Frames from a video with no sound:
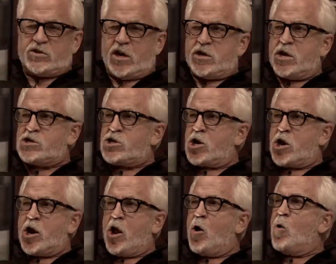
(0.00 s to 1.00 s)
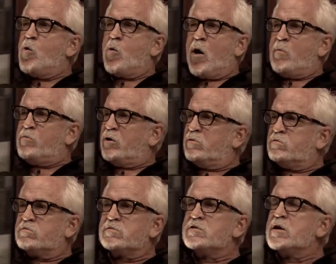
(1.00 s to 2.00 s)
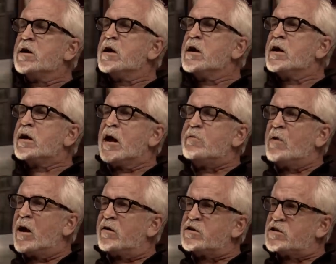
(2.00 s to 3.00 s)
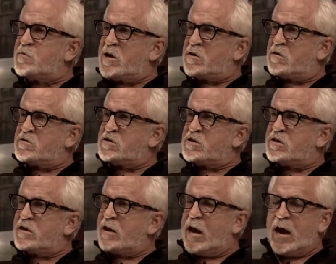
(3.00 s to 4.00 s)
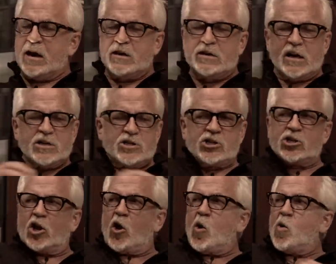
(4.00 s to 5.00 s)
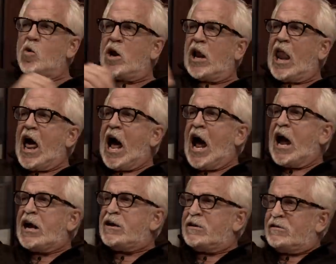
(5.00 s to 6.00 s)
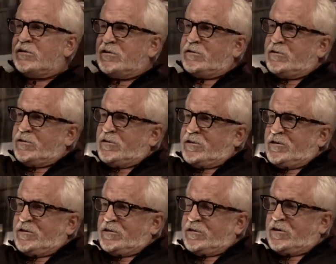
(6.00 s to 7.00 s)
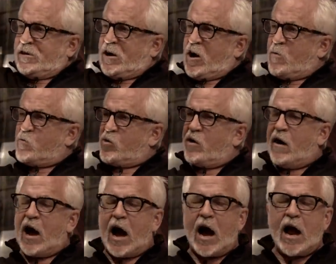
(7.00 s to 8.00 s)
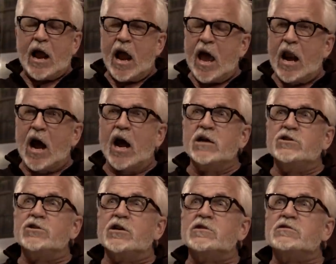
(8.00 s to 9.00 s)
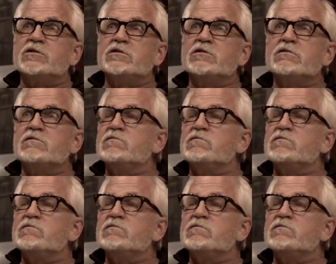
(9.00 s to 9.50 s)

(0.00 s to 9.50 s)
sudden this low rumble came out of the speakers, and it did a slow glide up real high, and I just